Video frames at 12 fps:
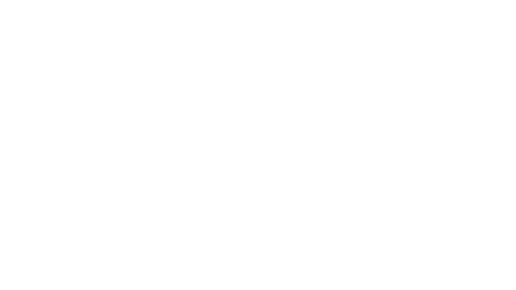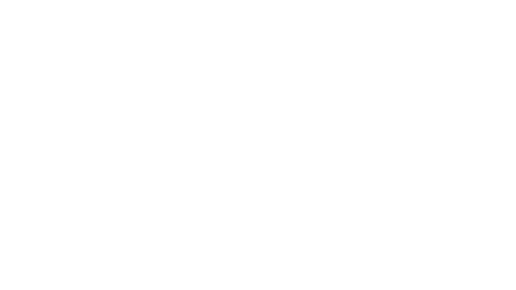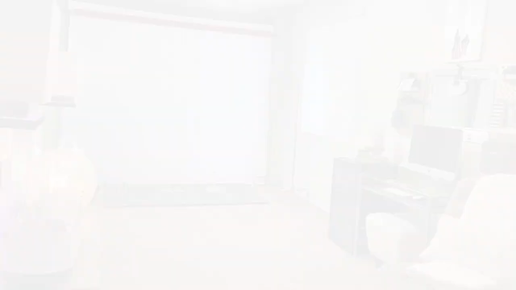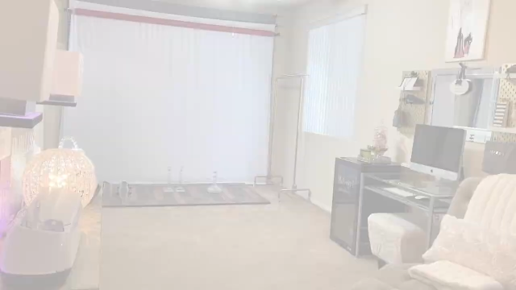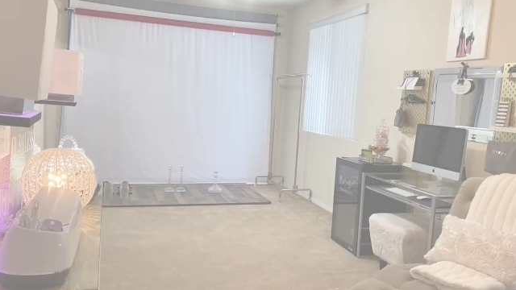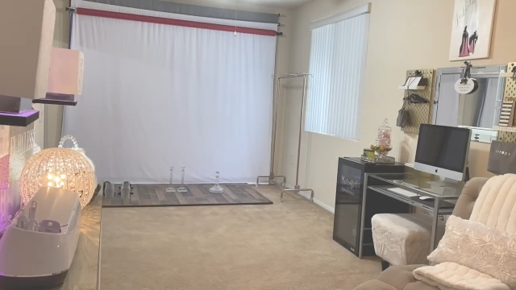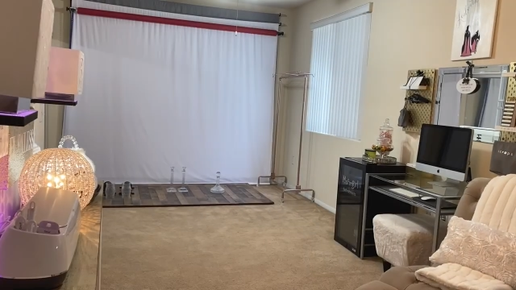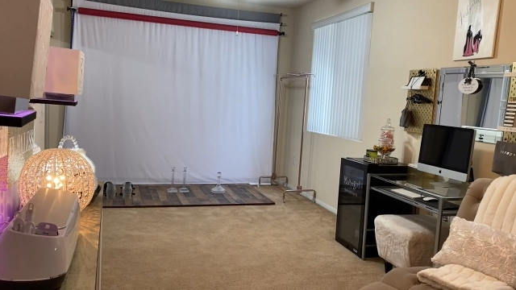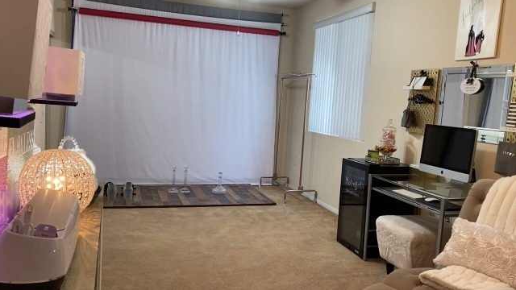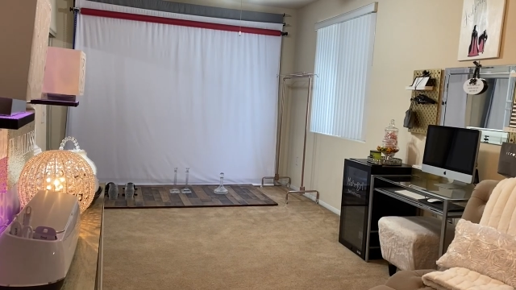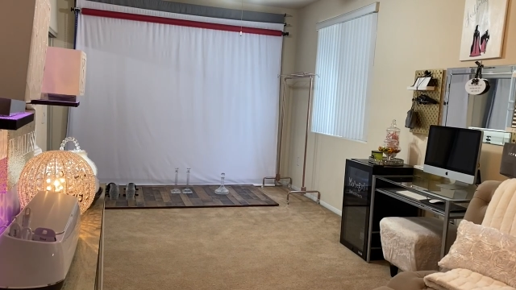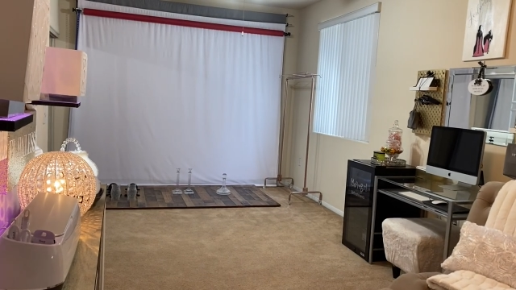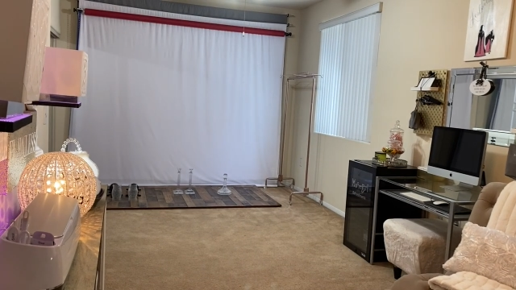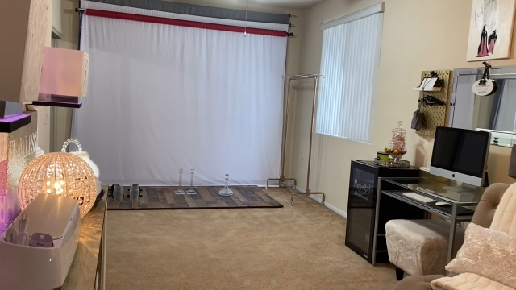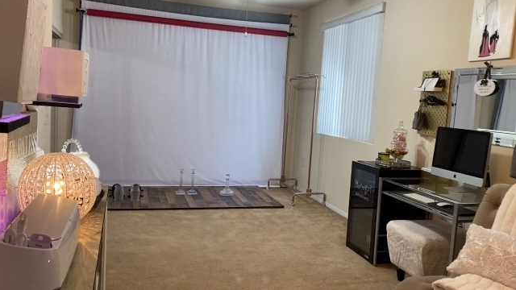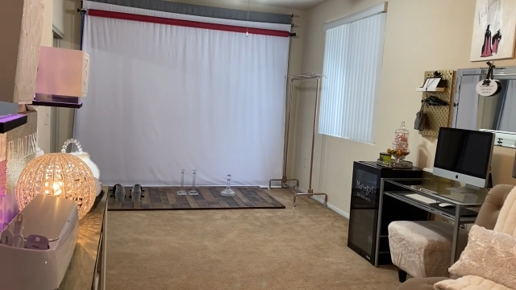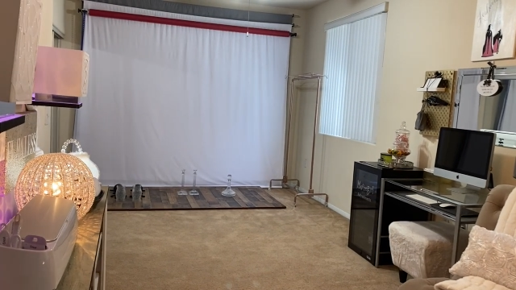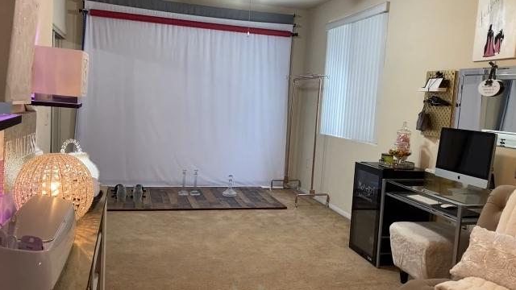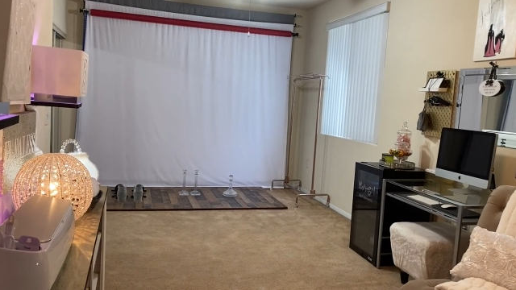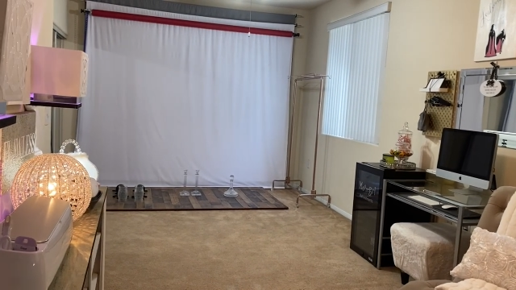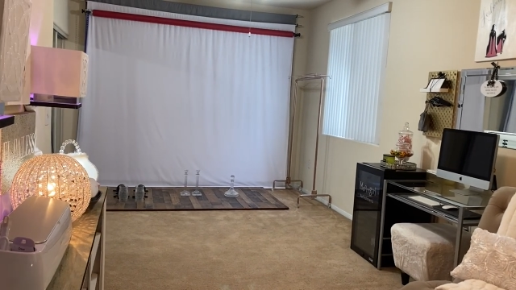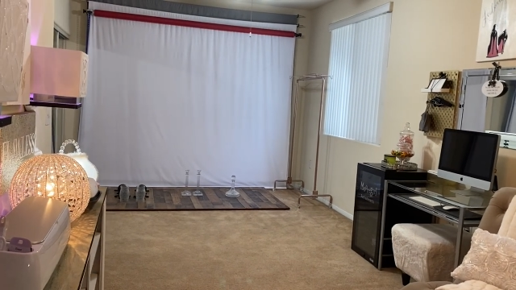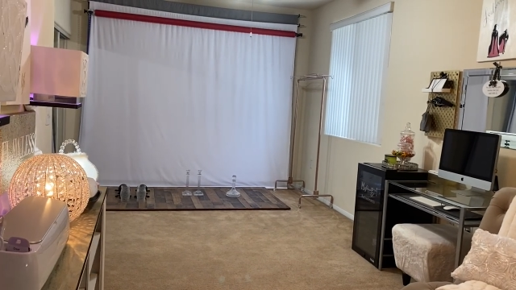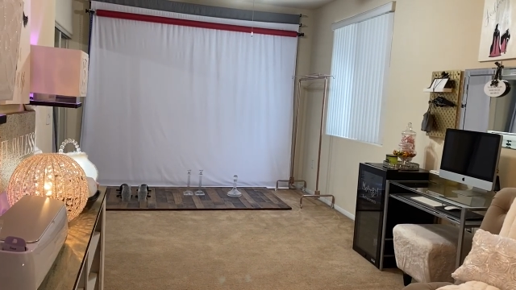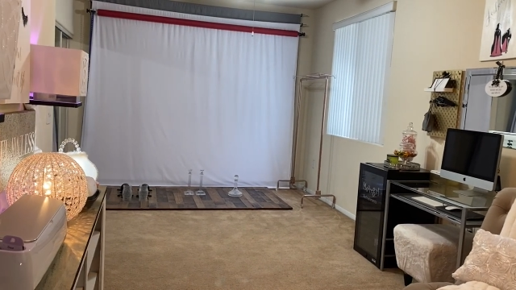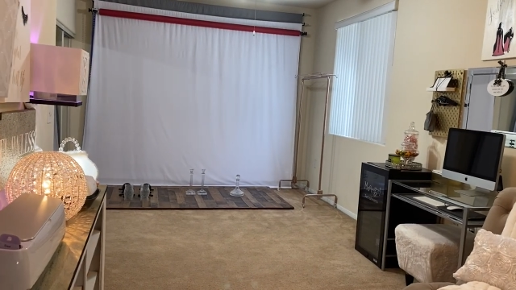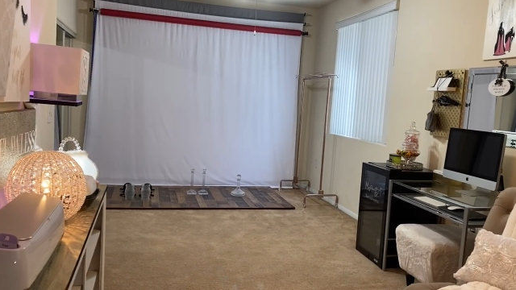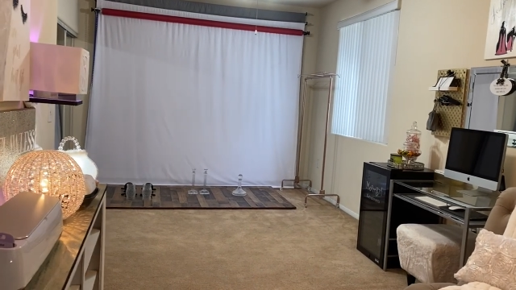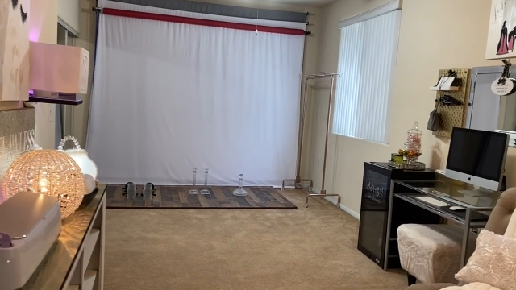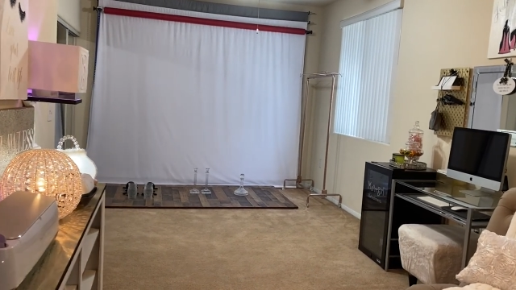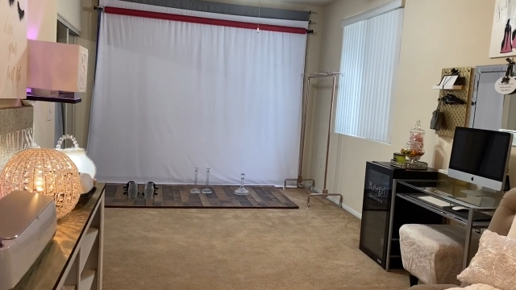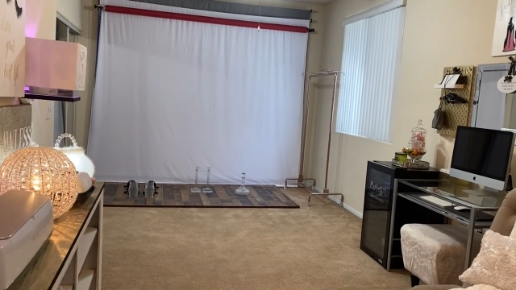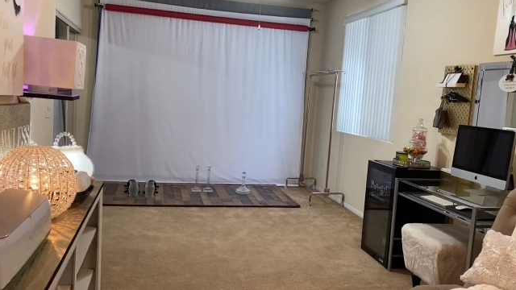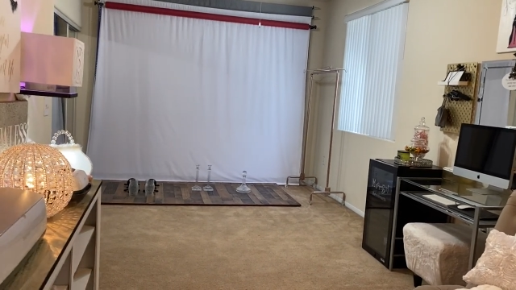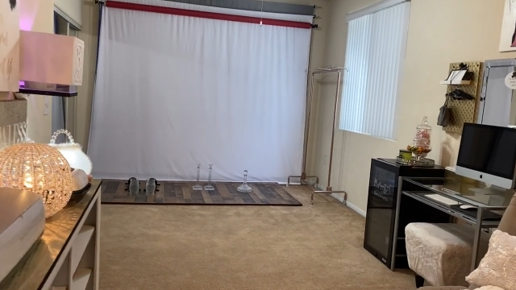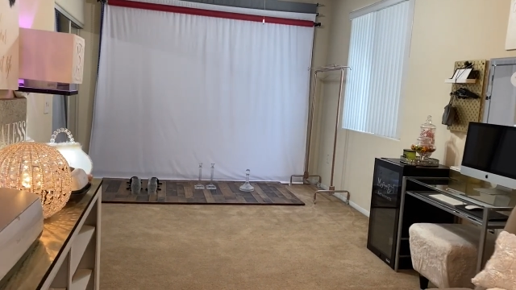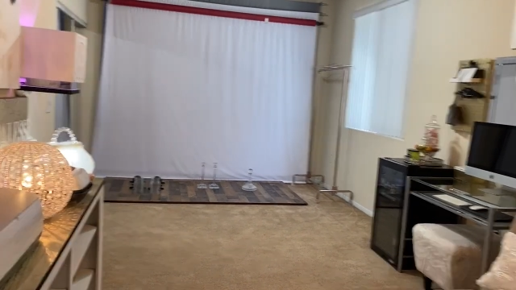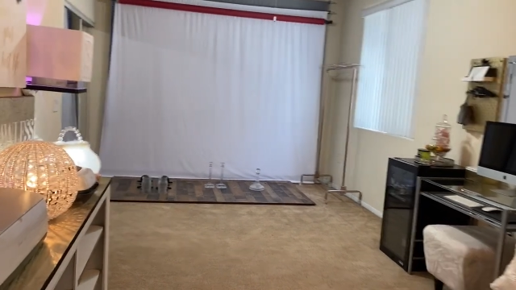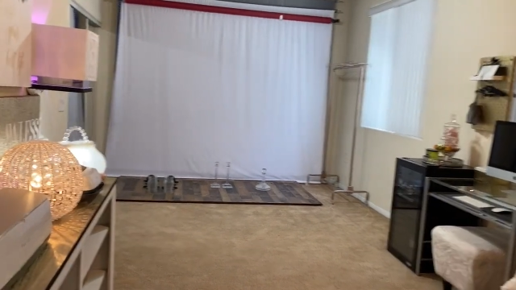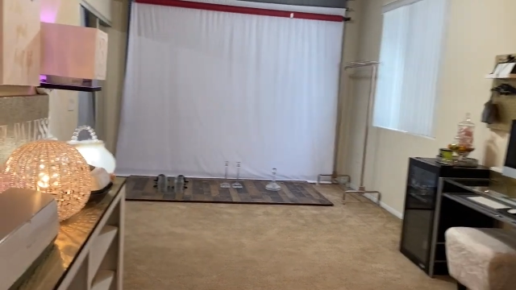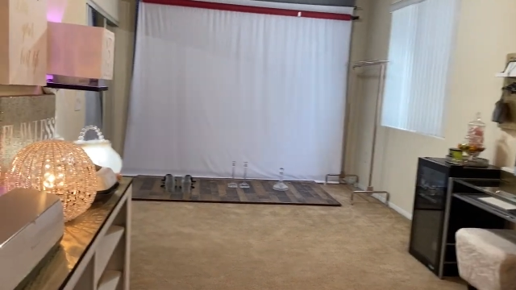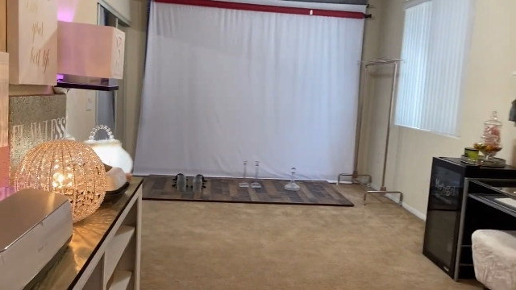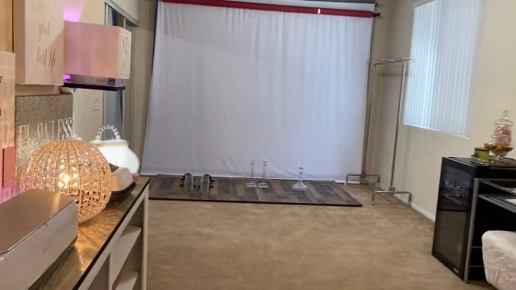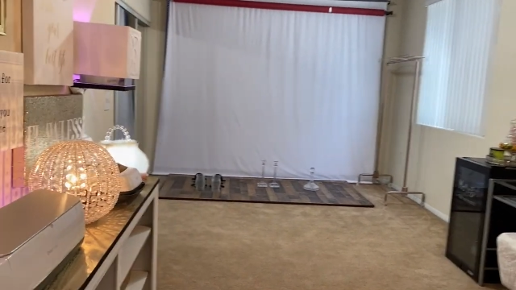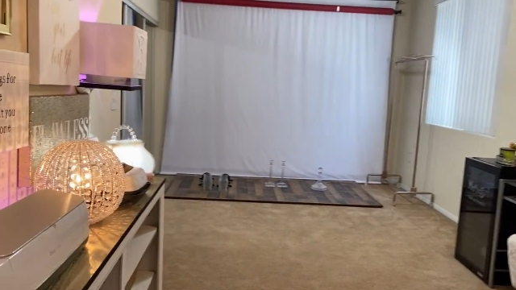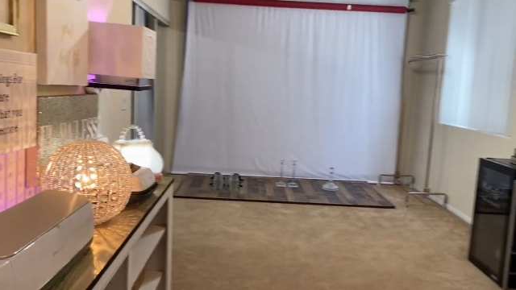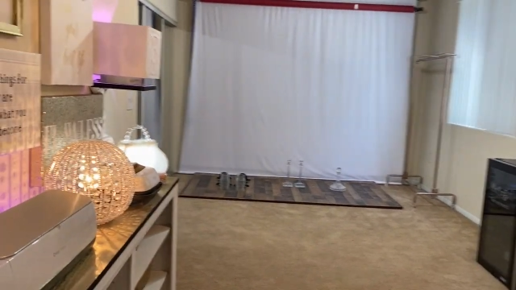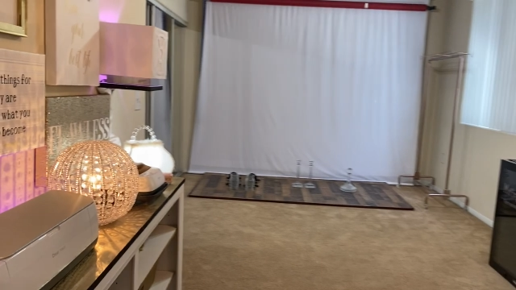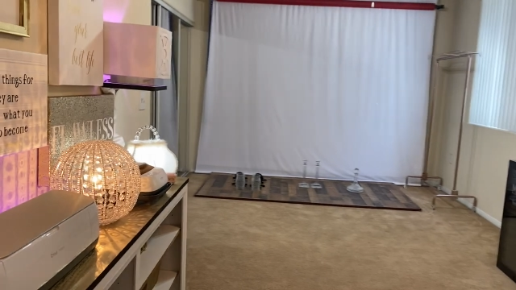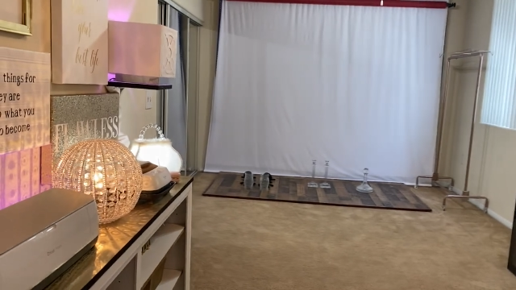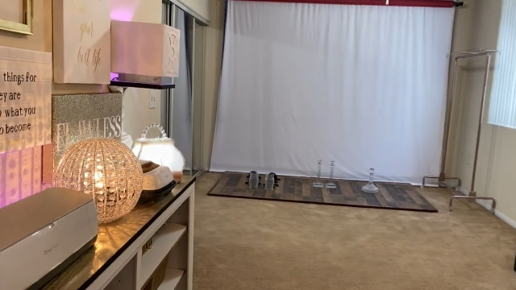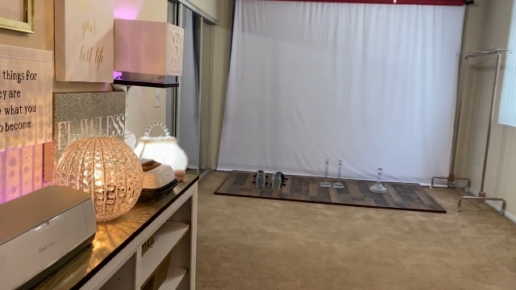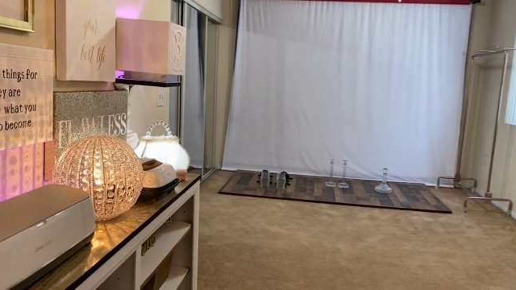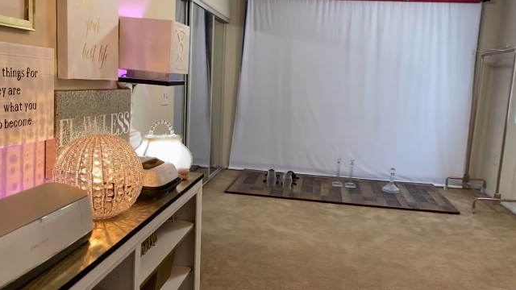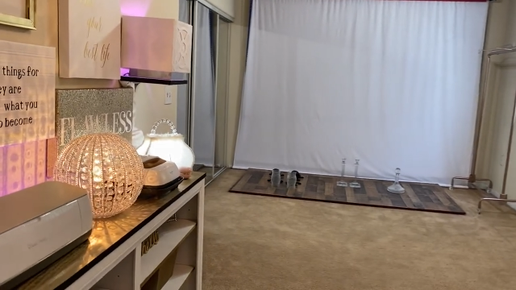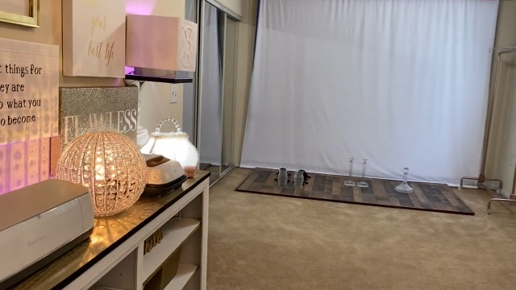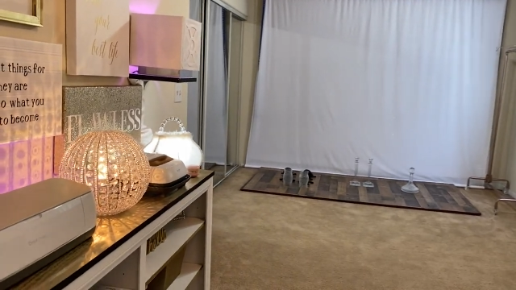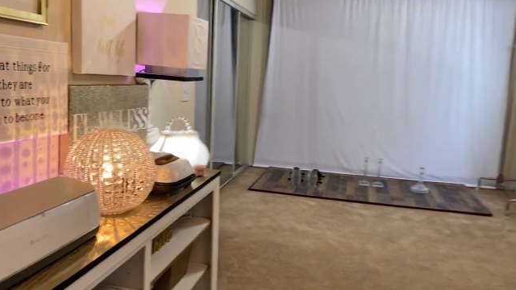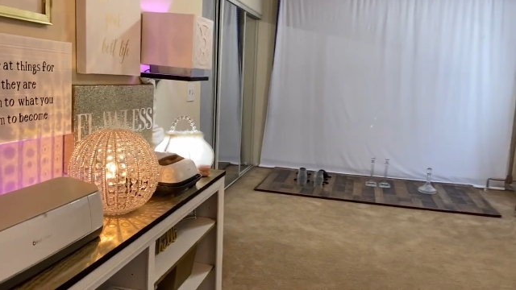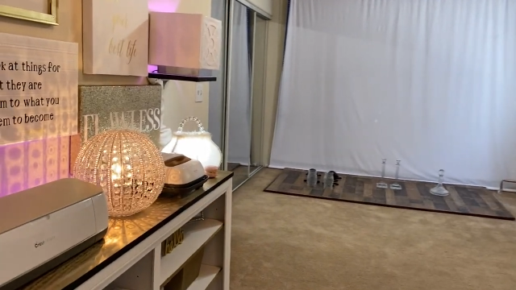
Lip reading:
[unreadable: no face in view]